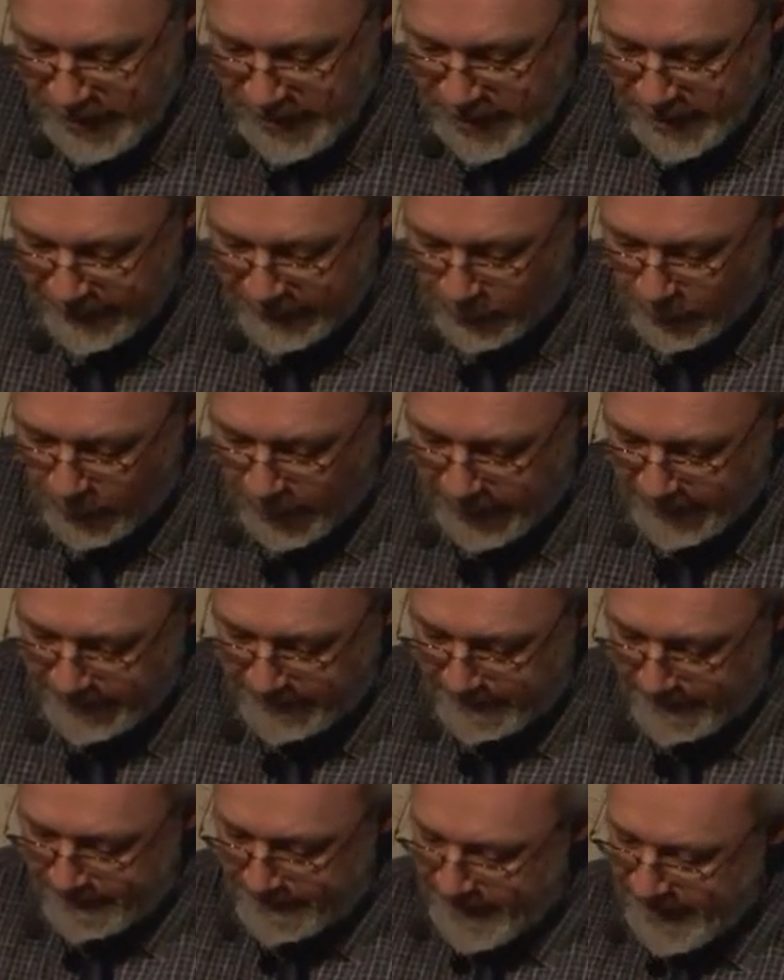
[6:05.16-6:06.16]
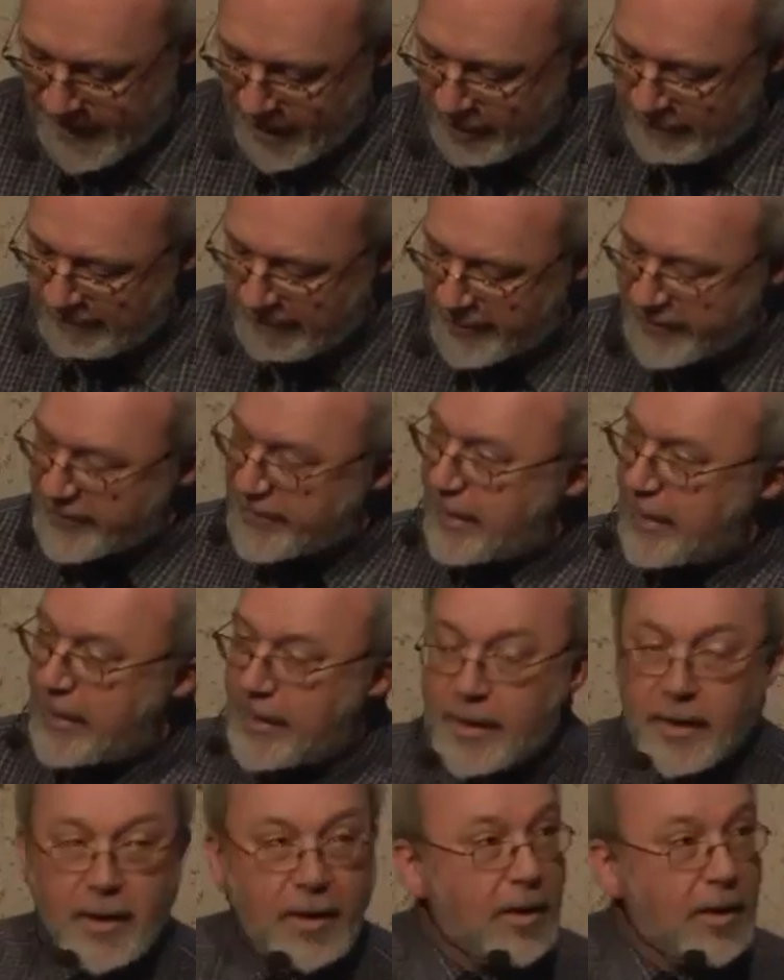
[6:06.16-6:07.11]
another one, a crossing